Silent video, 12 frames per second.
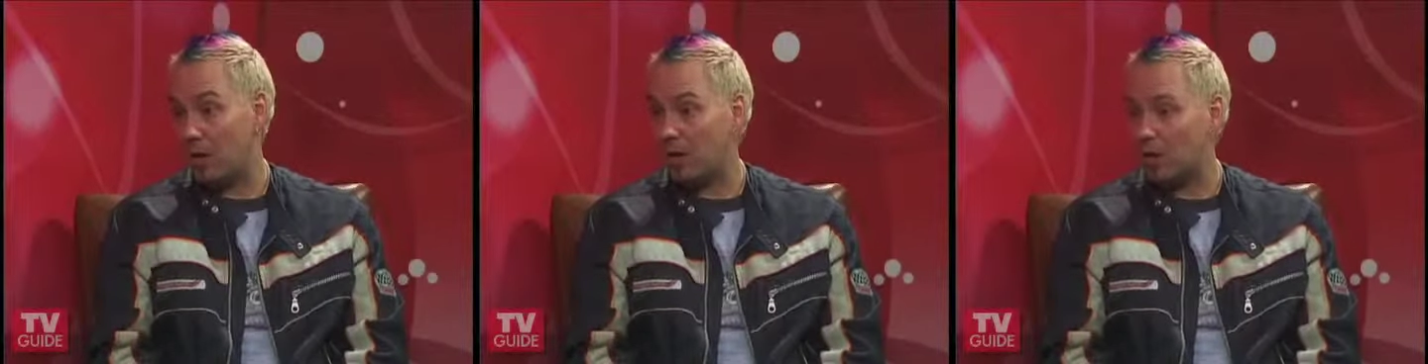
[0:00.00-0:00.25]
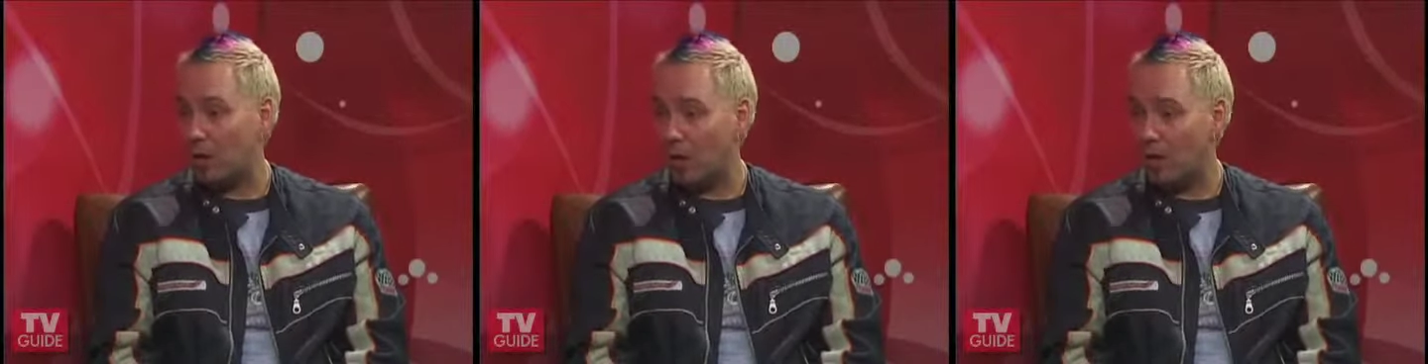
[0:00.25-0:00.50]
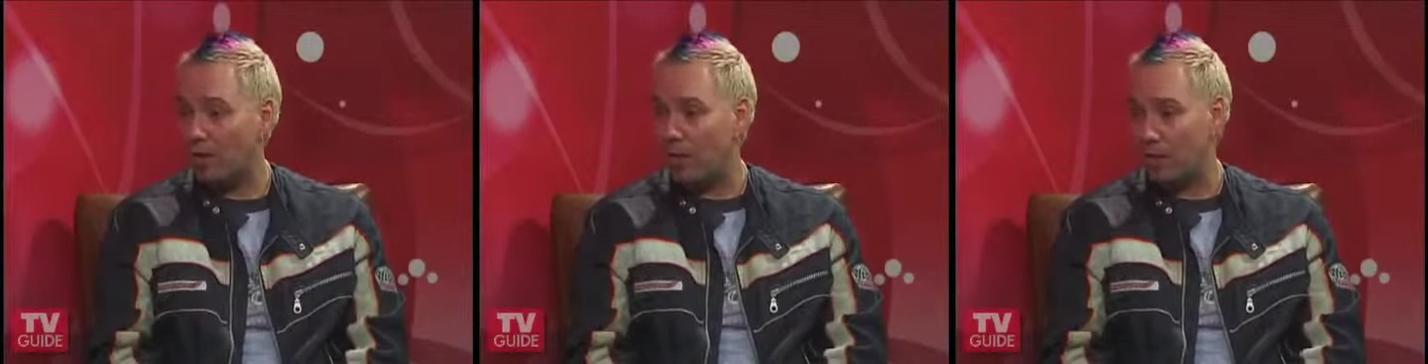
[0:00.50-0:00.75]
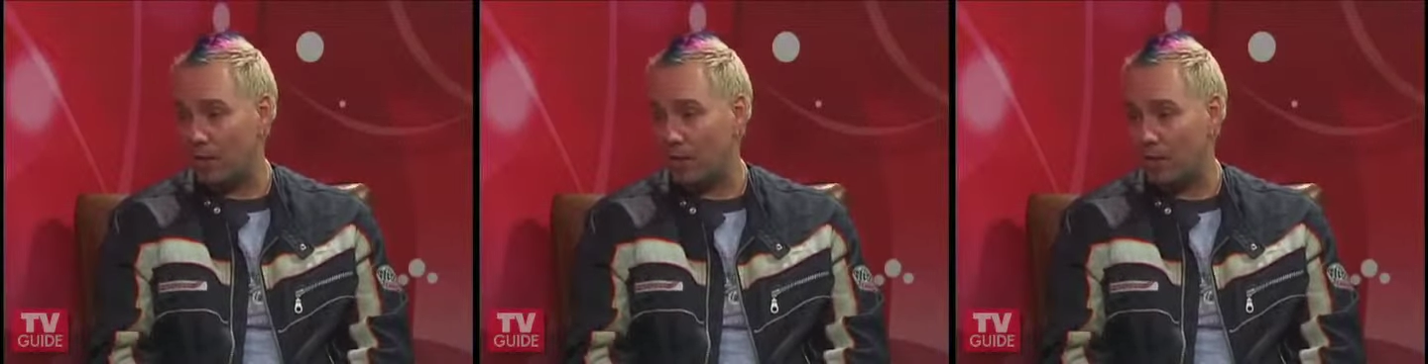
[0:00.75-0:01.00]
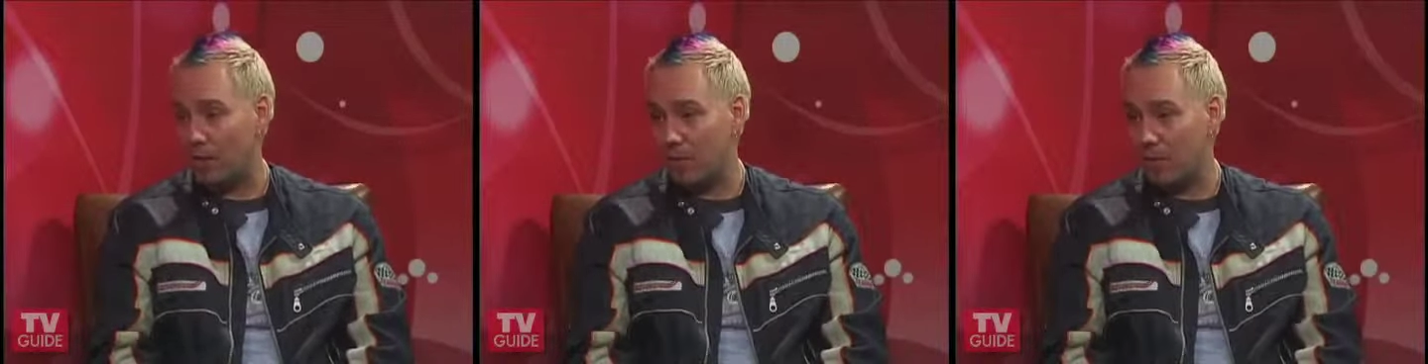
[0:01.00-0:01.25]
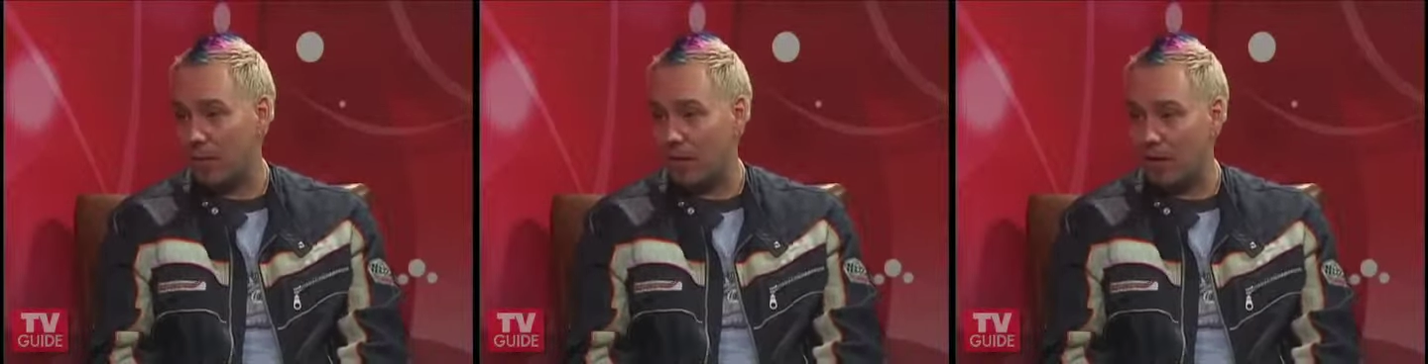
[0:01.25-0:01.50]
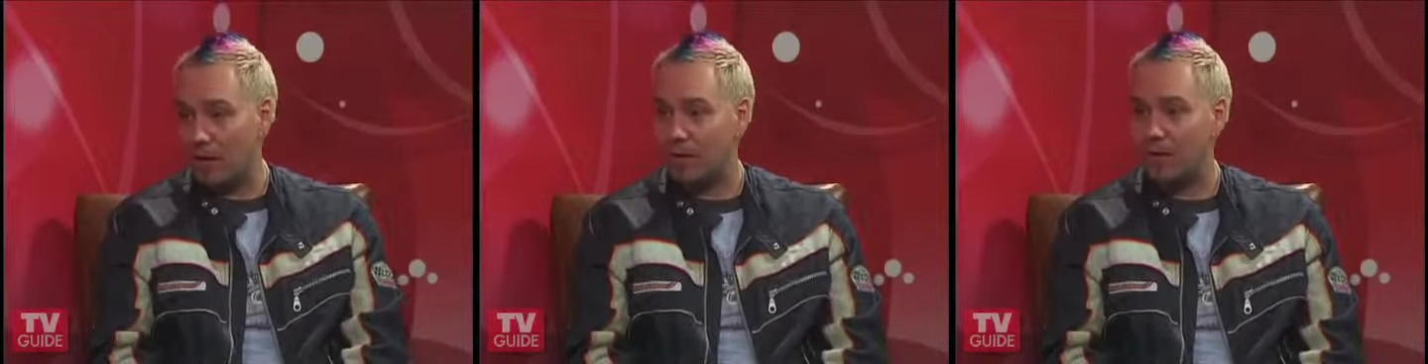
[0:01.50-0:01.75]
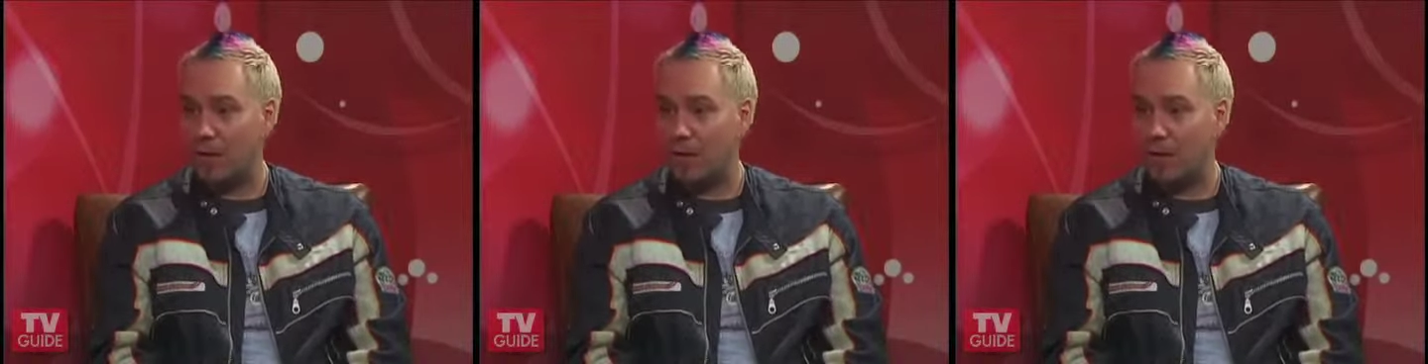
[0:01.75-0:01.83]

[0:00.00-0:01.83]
It was 45 minutes from my parents'